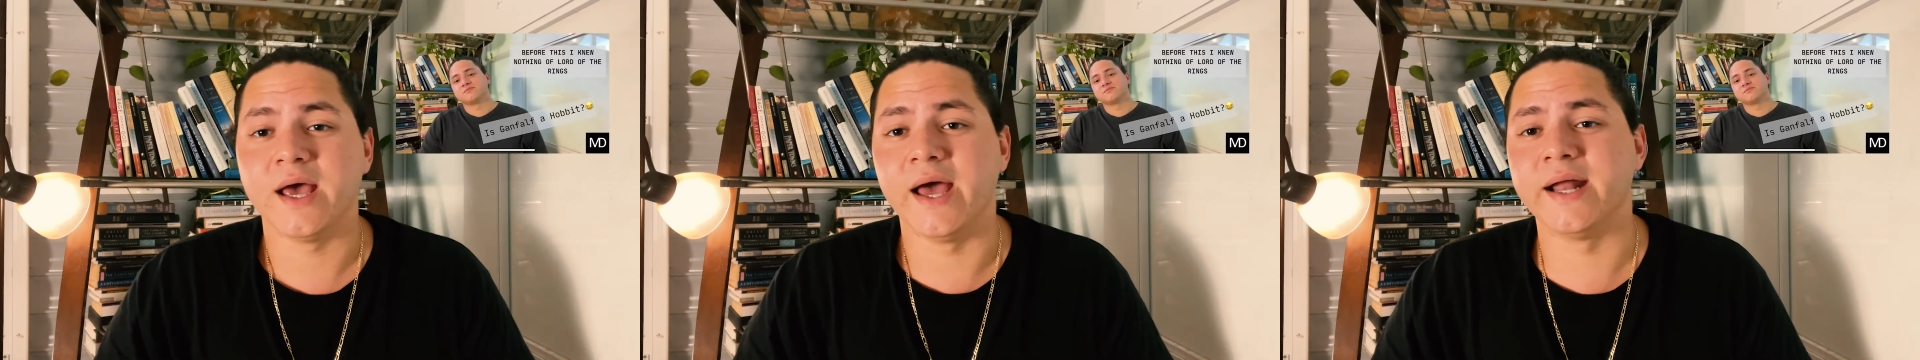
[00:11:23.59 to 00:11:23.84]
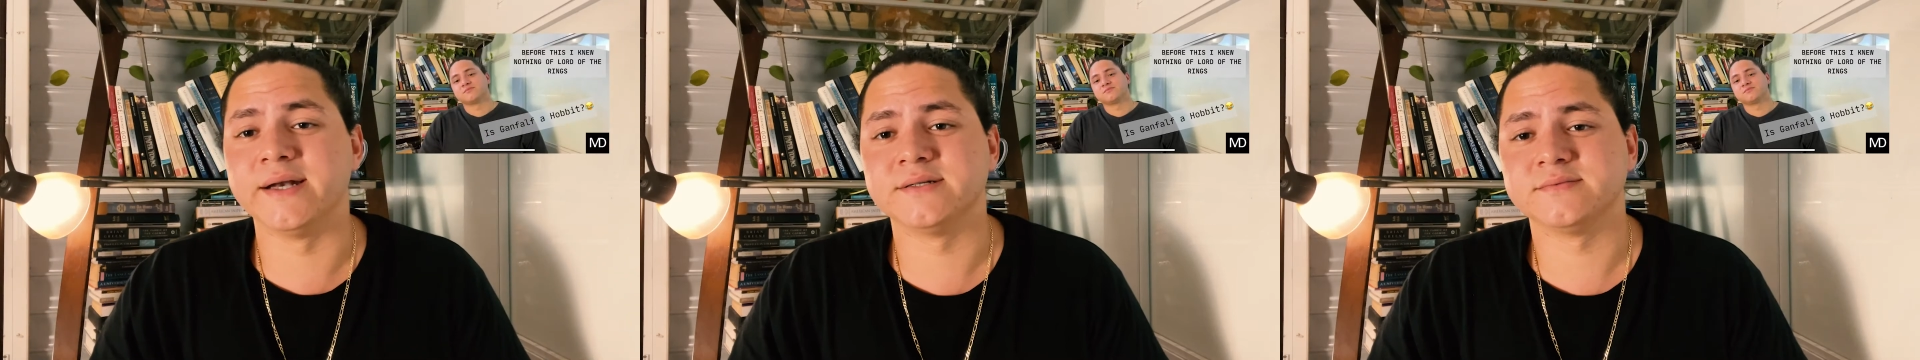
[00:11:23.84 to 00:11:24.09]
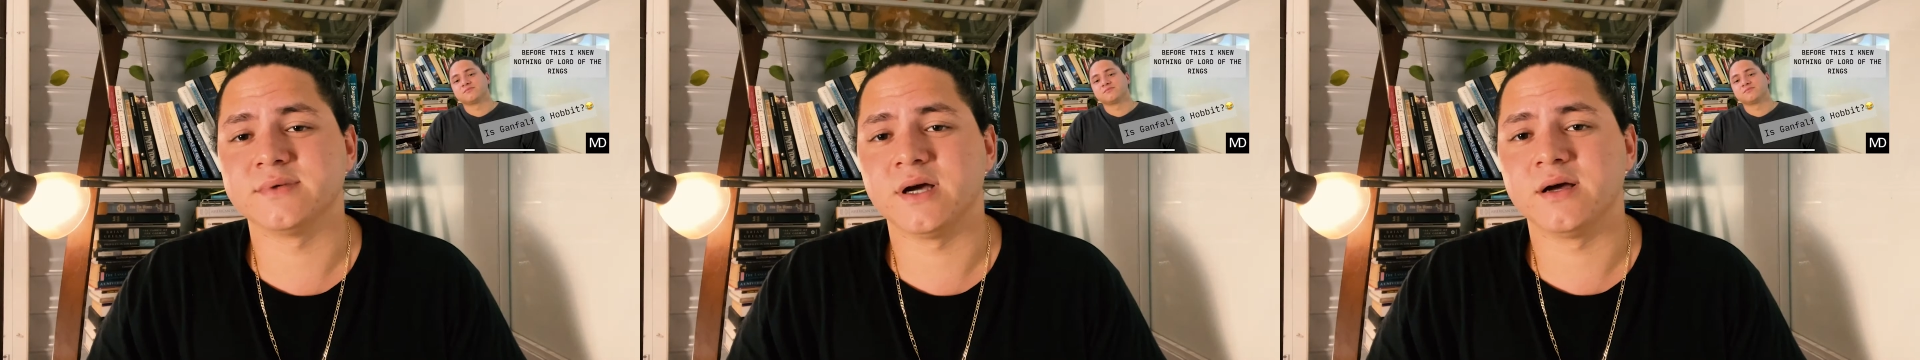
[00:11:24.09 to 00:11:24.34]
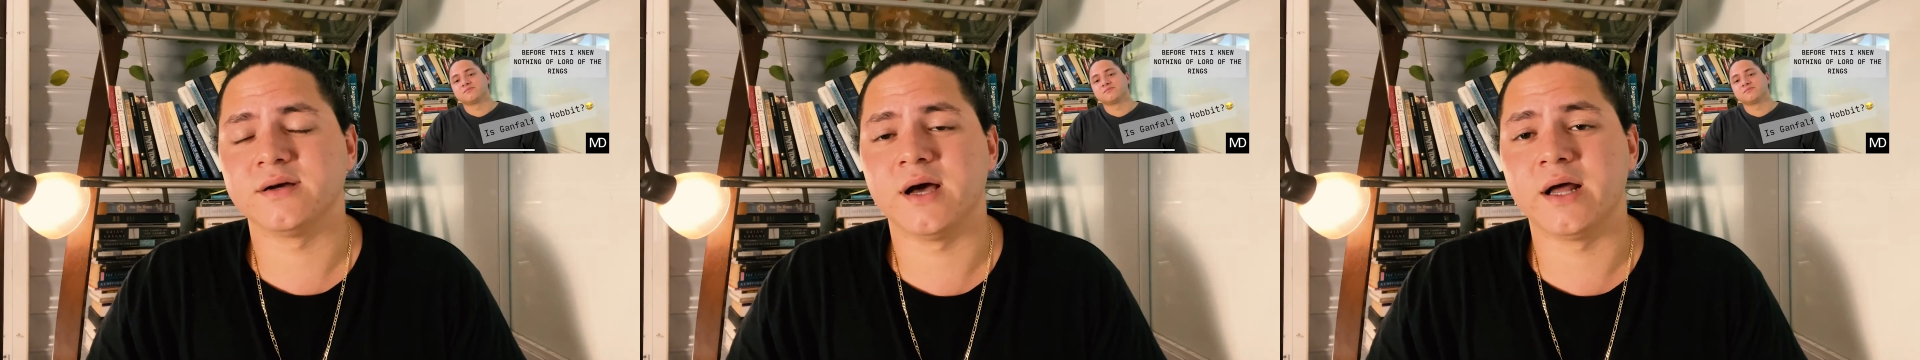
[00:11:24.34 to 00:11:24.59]
And
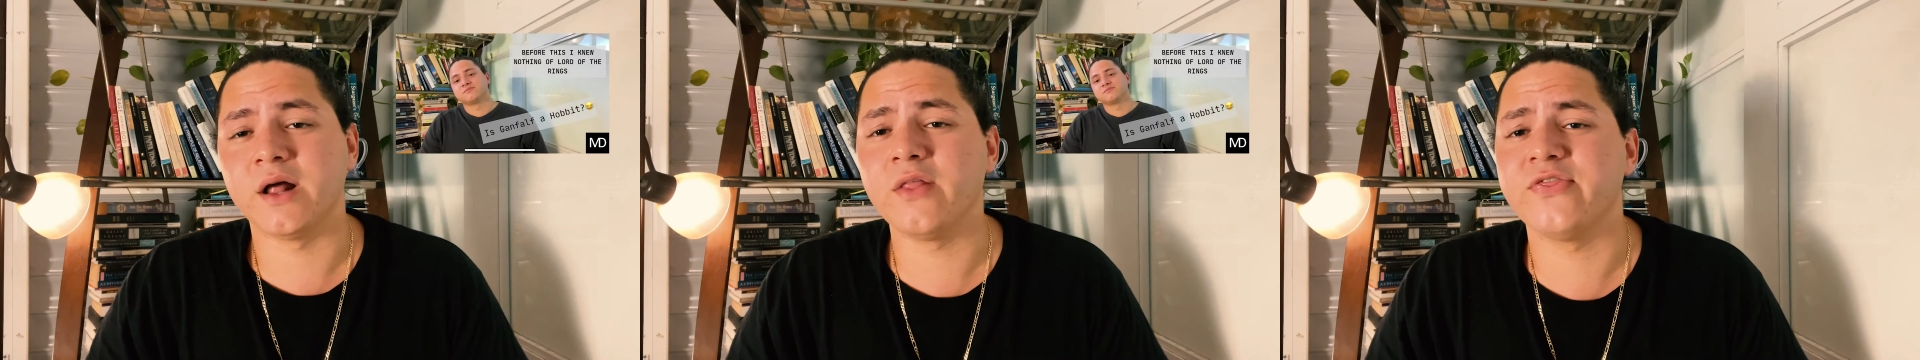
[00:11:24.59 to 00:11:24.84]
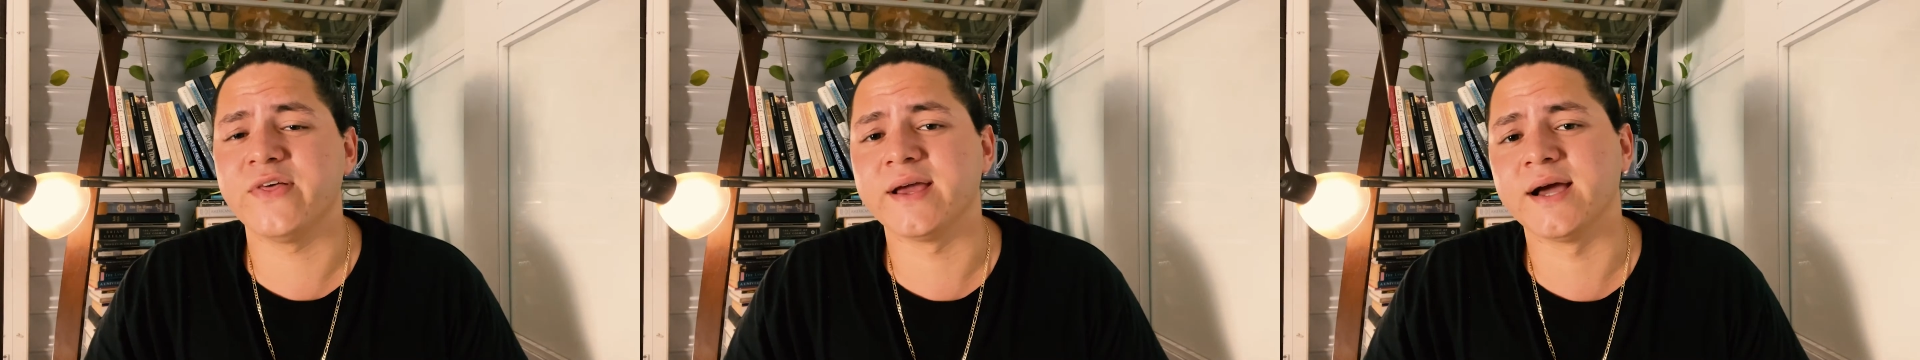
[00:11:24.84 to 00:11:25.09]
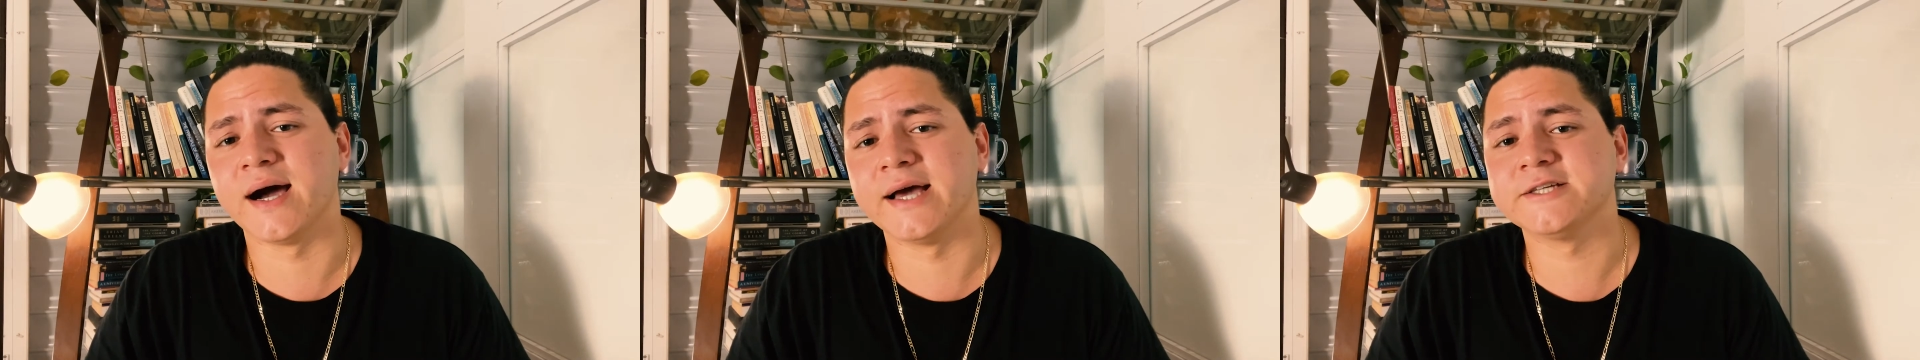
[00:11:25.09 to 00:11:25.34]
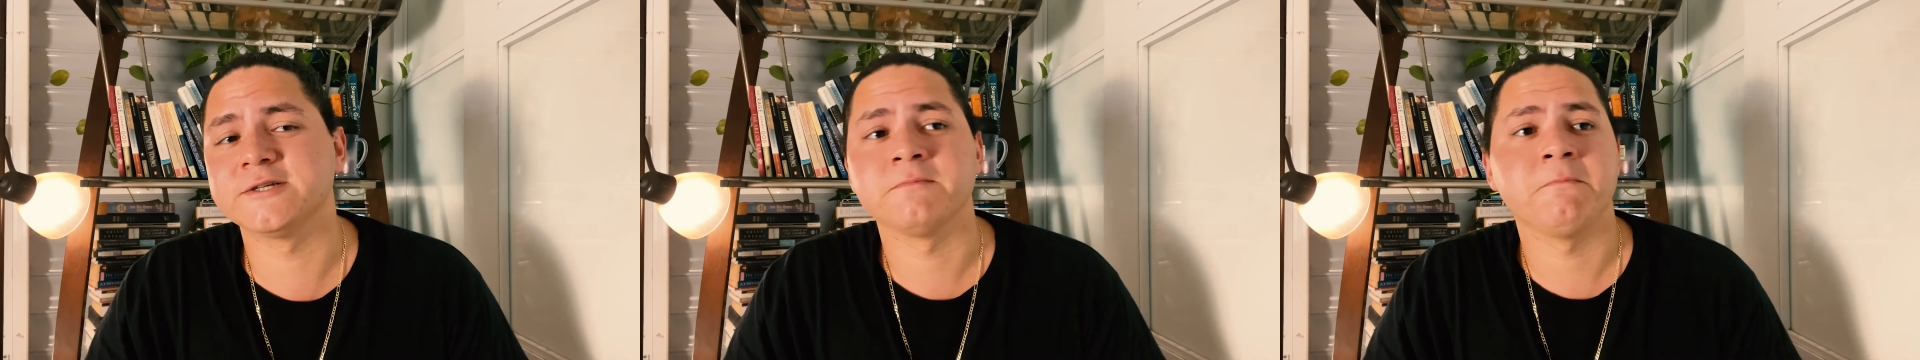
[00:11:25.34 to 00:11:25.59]
another thing, guys.